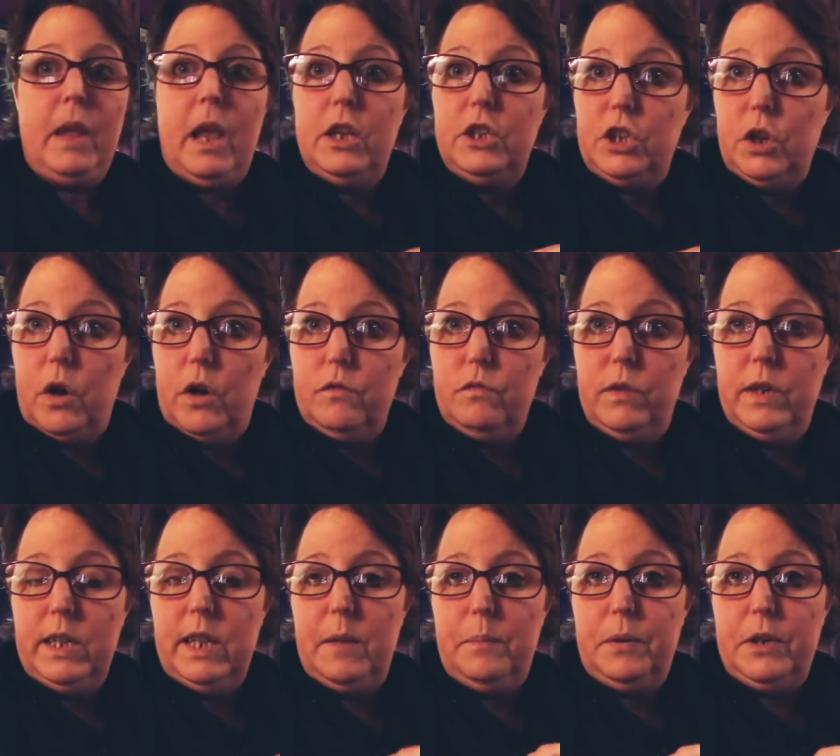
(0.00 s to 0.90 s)
So I
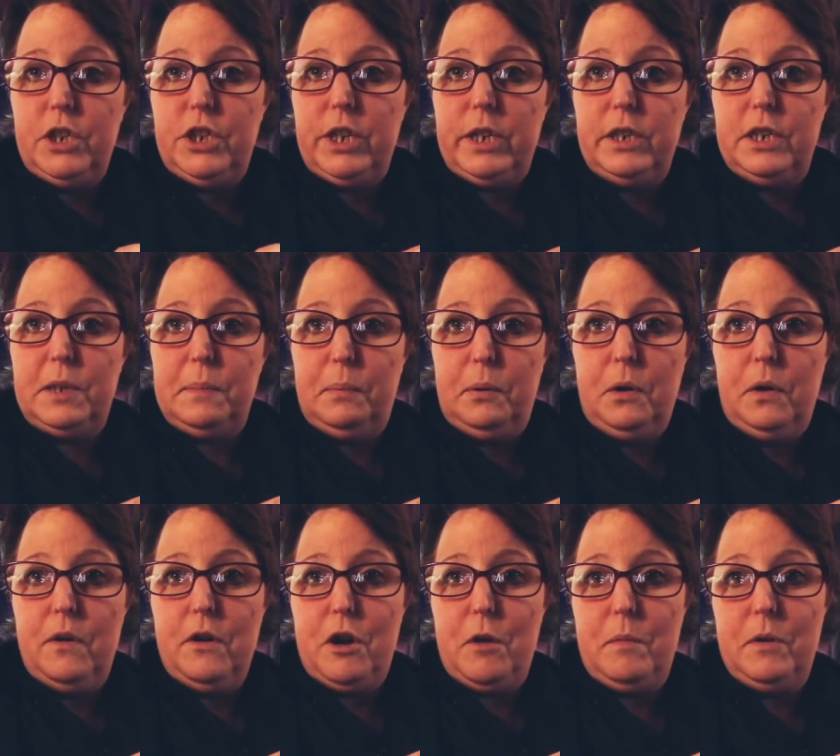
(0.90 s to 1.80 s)
really appreciate your
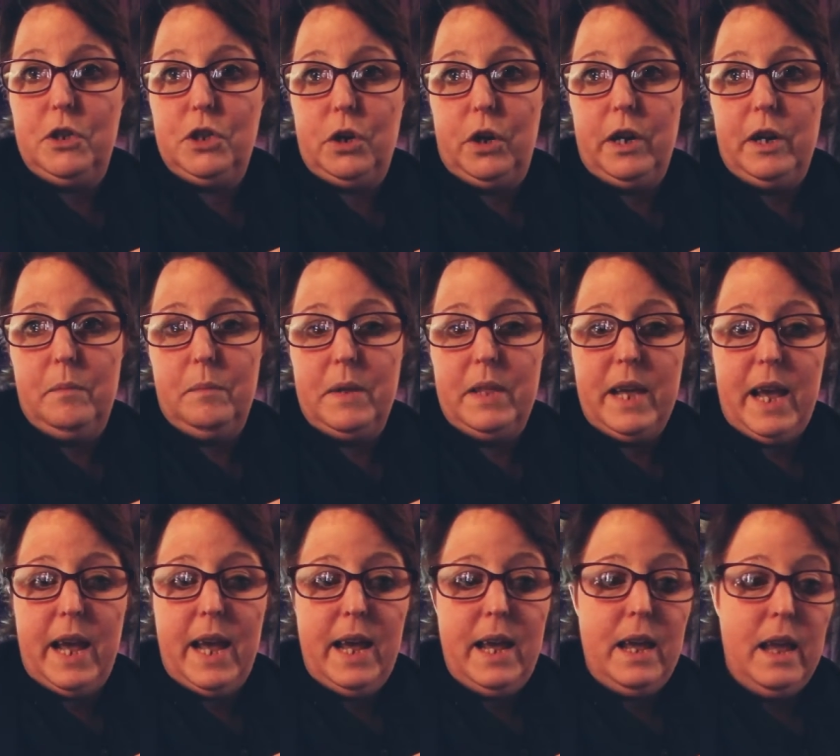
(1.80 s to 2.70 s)
support and come and join me
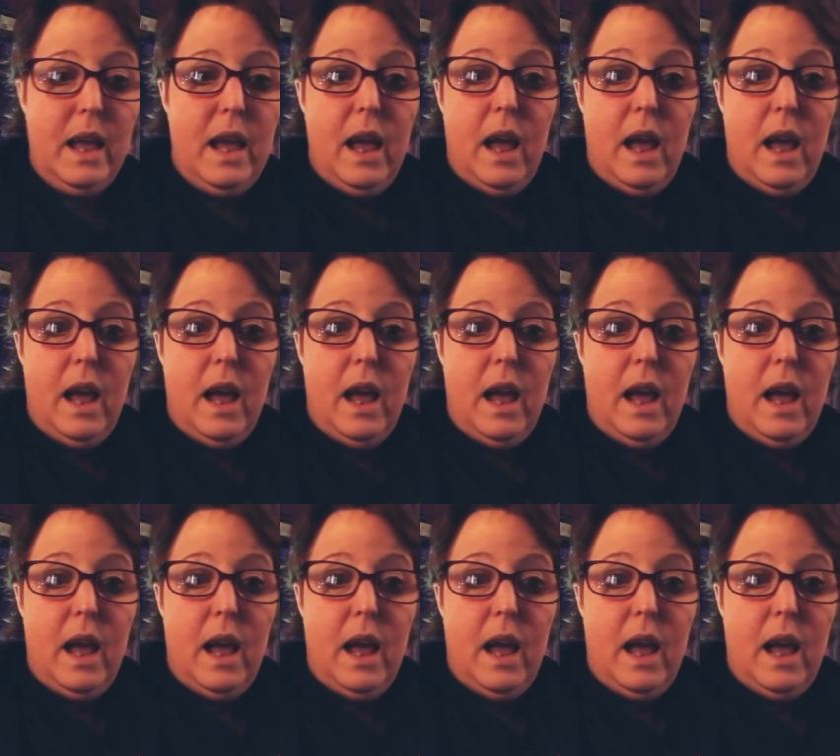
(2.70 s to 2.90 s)
there.